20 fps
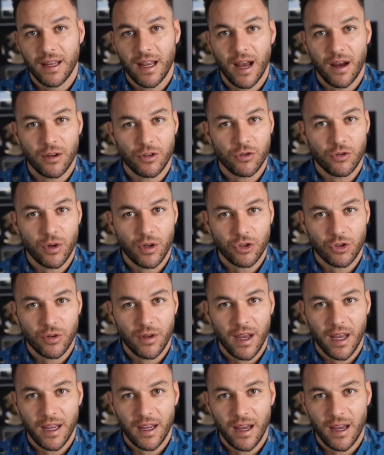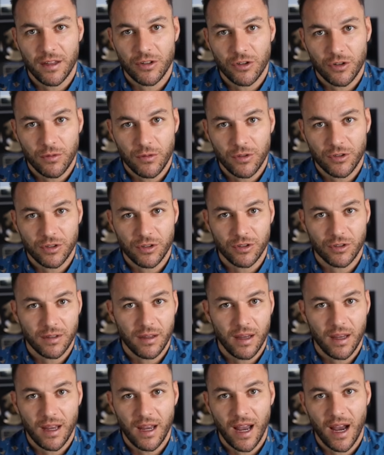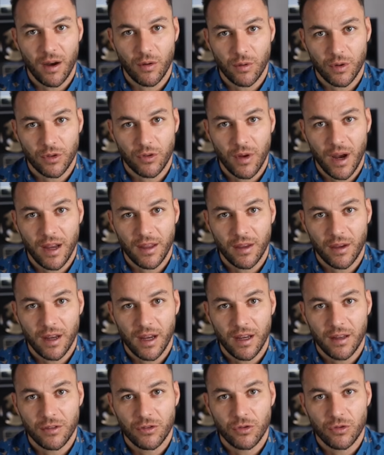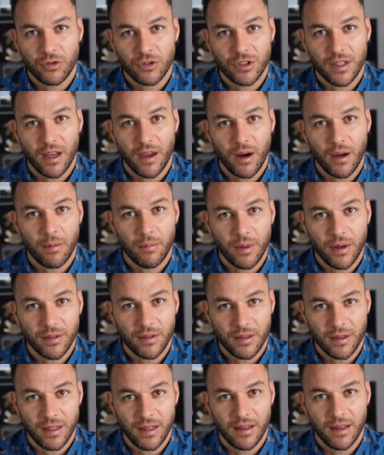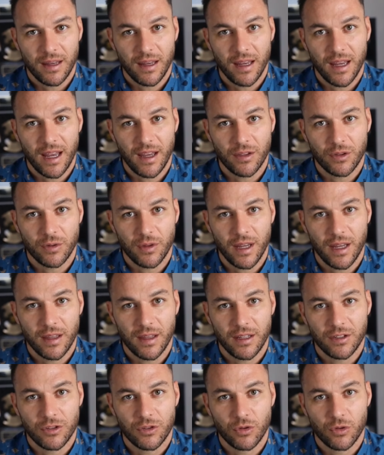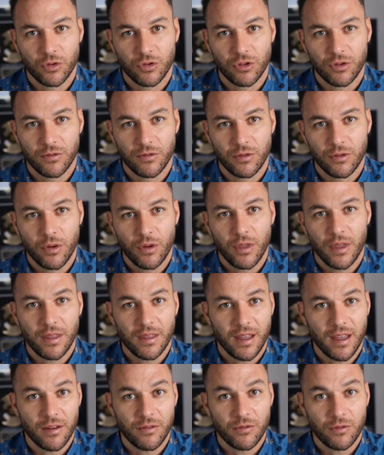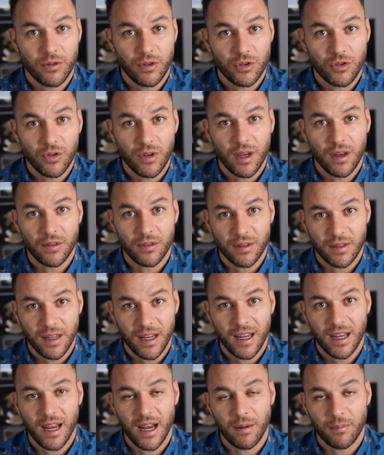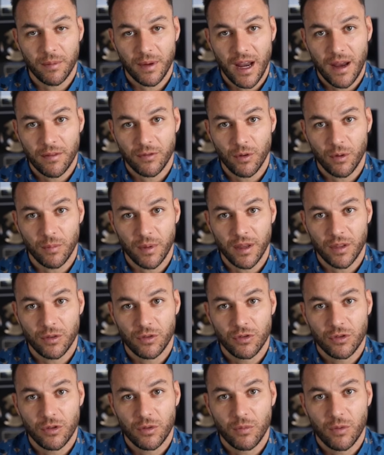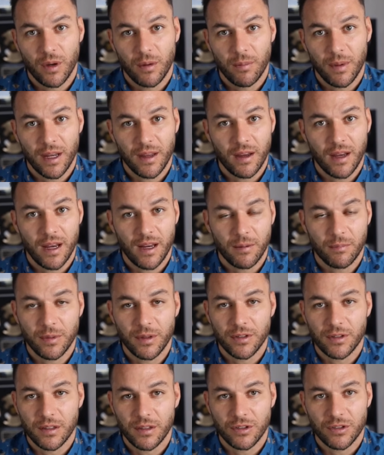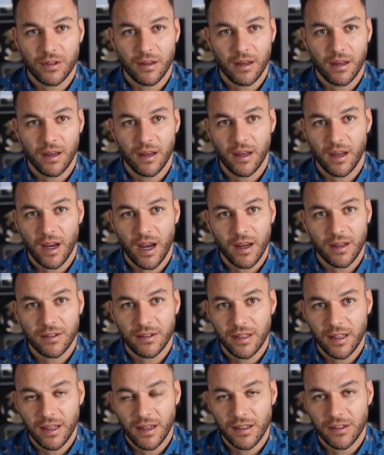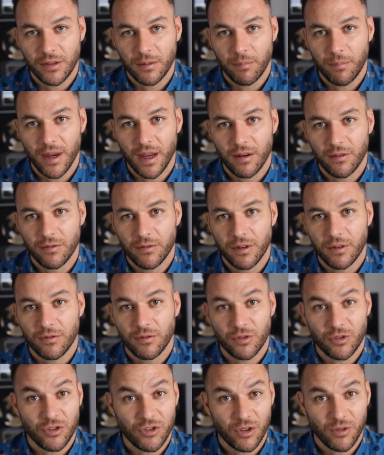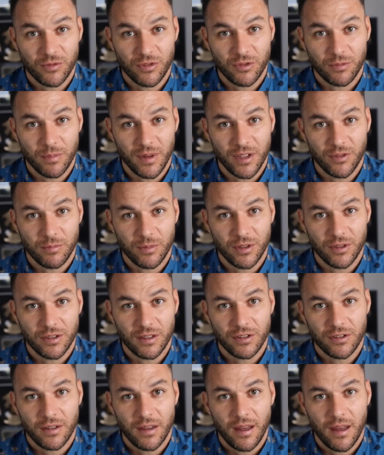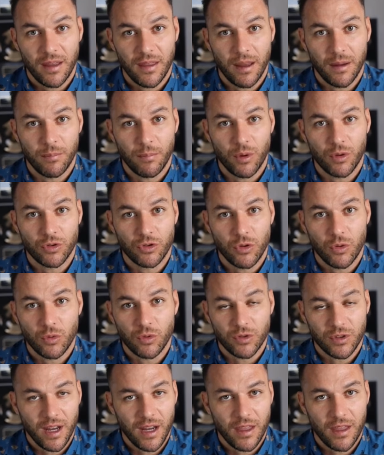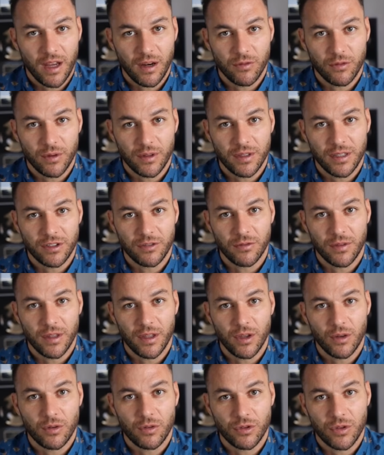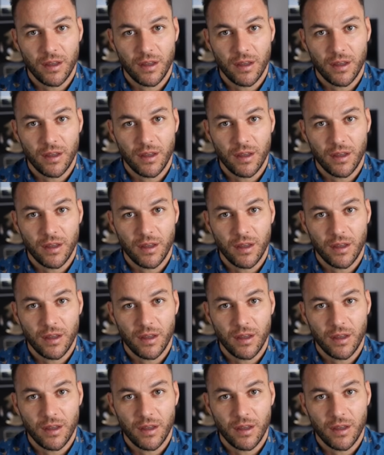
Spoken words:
how to structure AI services, how to attract clients who stay on monthly, and you get an exclusive 30-day free trial to the AI platform I use to run my client business. Honestly, it is a better fit for service-based business than most tools I cover in these videos.